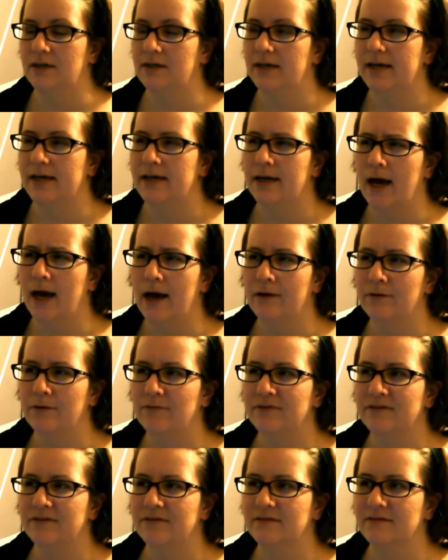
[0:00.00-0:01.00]
Like, I
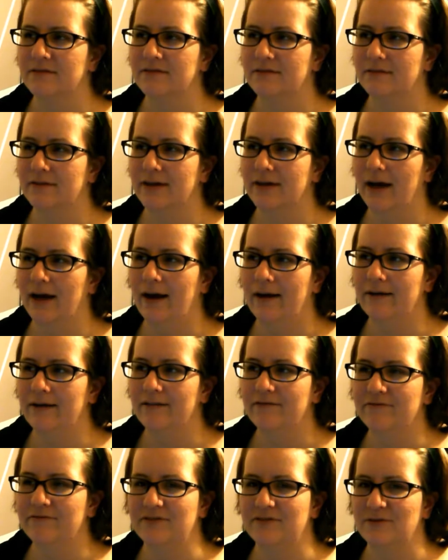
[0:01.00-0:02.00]
was kind
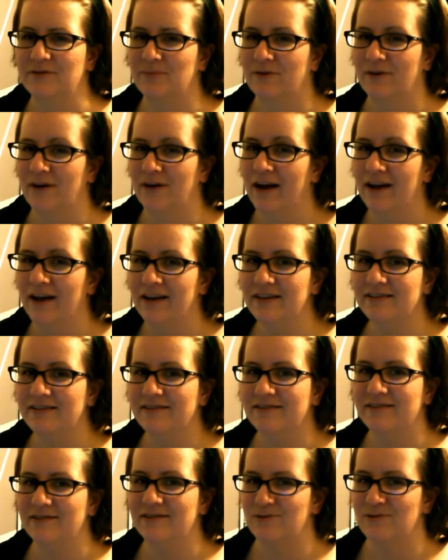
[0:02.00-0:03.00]
of
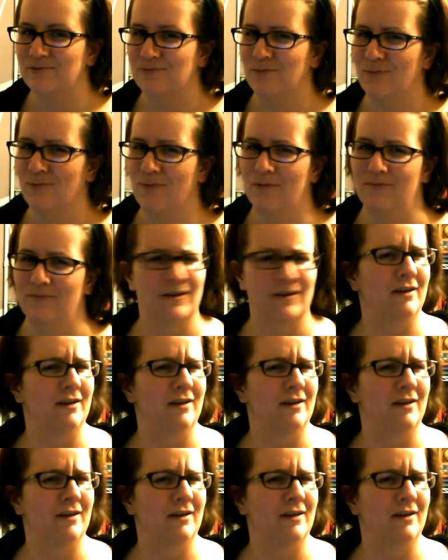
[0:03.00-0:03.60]
surprised to